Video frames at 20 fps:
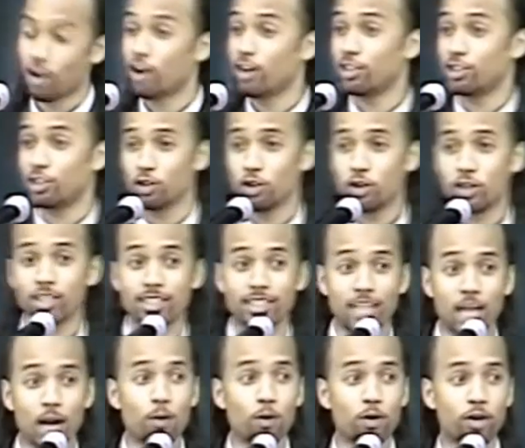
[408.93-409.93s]
32, you
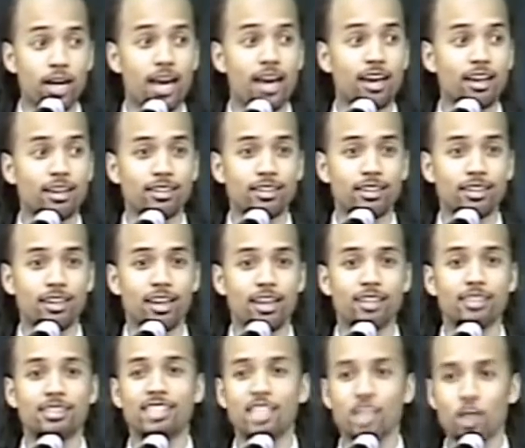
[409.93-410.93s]
can double that,
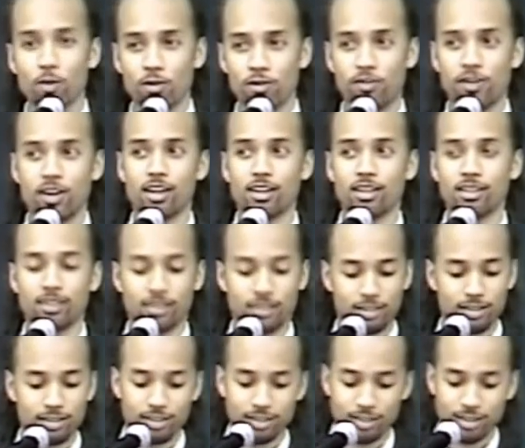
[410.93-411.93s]
and still be failing.